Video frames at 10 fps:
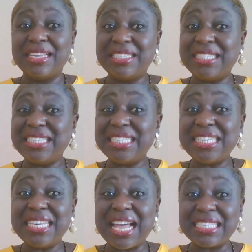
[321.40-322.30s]
She
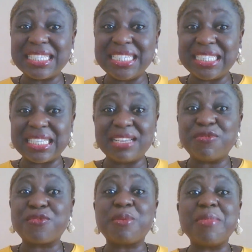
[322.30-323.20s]
didn't learn it
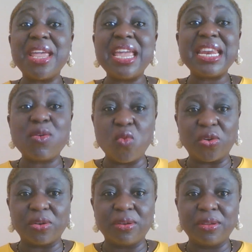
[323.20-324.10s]
from anyone,
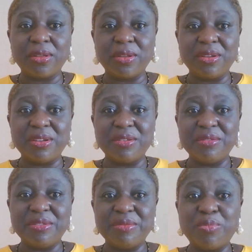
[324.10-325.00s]

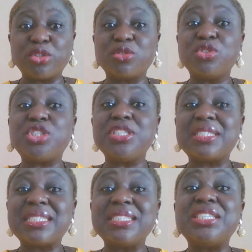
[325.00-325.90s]
but she
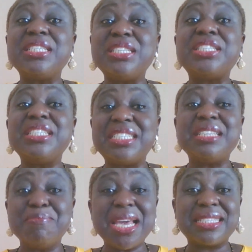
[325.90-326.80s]

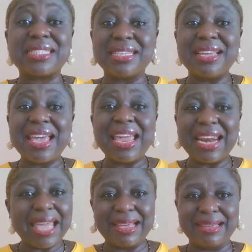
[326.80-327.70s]
makes hair
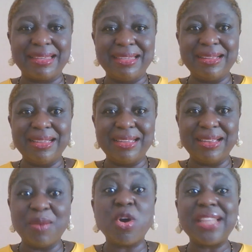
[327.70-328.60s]
like
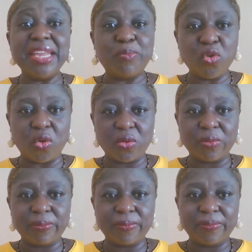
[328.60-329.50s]
more than a pro.
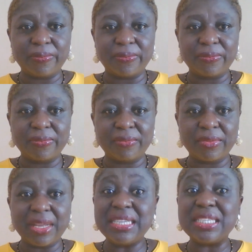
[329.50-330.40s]

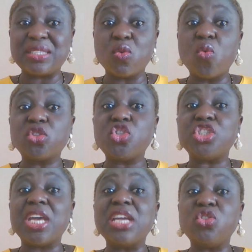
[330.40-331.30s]
This is what
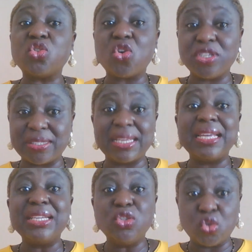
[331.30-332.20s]
she enjoys
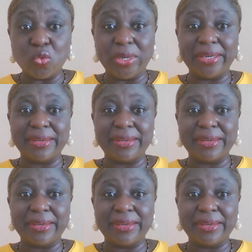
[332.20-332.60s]
doing.